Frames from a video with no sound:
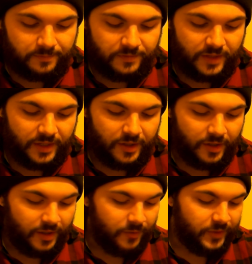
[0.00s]
Then
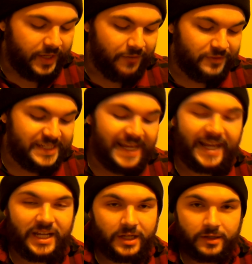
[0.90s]
we have
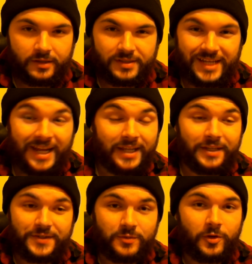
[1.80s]
tanning. Tanning
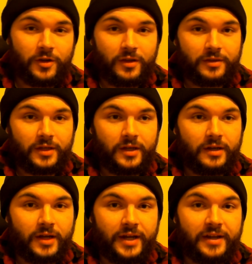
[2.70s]
is one thing that
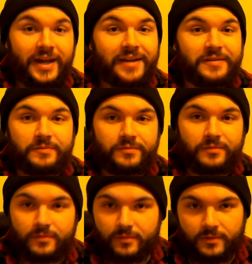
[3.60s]
I
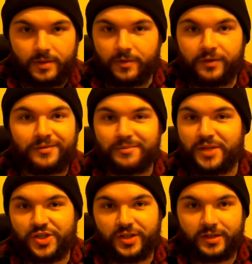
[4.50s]
live in
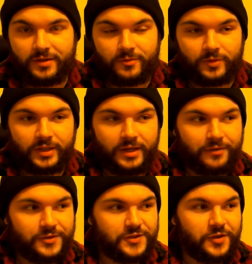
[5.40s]
Michigan. We
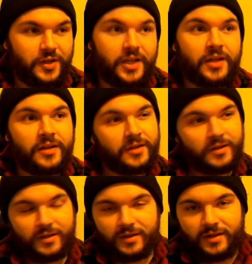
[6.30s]
have sun
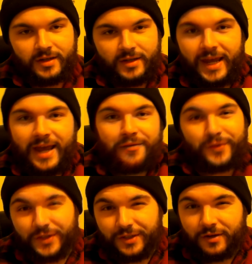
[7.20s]
half
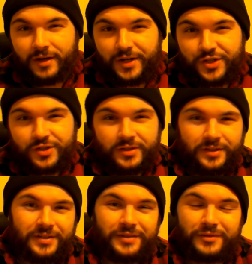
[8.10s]
the year-ish,
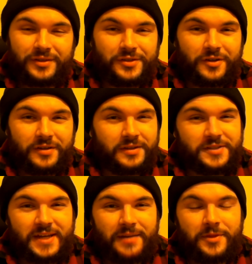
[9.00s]
and even during the
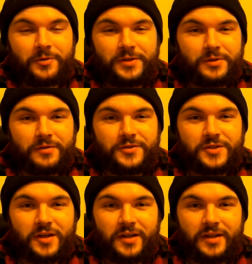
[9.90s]
time that we do have
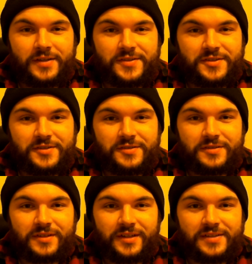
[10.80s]
sun,
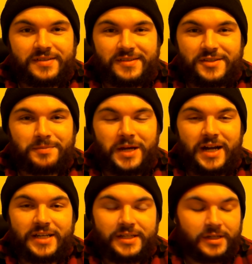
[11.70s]
it's
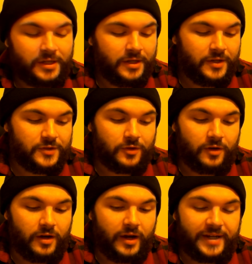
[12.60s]
spotty. So
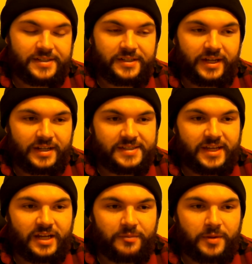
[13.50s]
I did get a
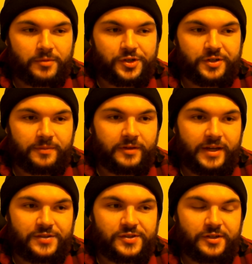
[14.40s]
tanning membership
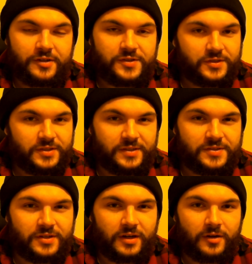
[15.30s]
last year, did
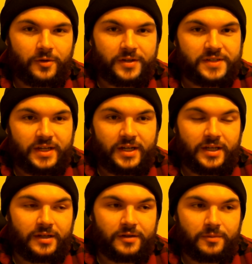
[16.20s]
start going
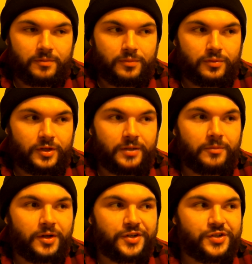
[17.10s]
tanning pretty
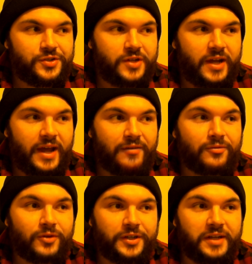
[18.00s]
much
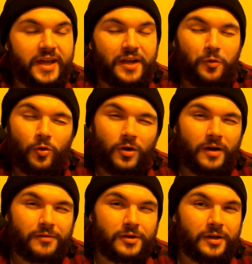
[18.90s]
every day or
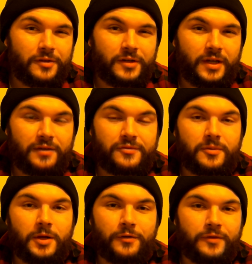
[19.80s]
every other day for
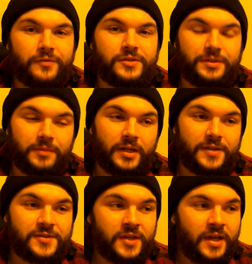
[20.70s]
about 15
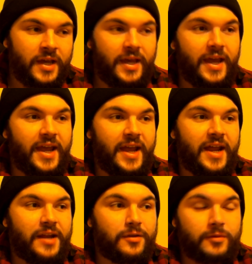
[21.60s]
minutes.
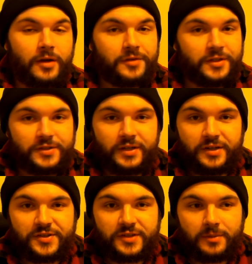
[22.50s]
And throughout the
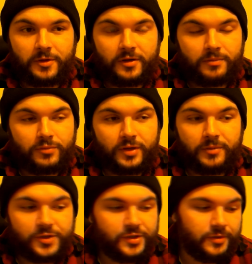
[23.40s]
entire summer, pretty
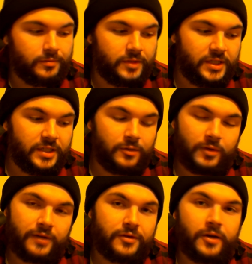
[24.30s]
much could eat
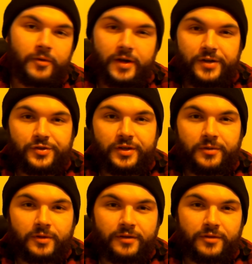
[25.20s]
whatever I want,
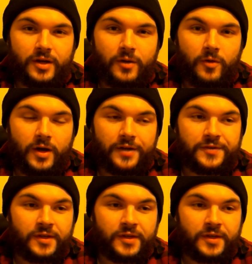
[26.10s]
drink whatever I want.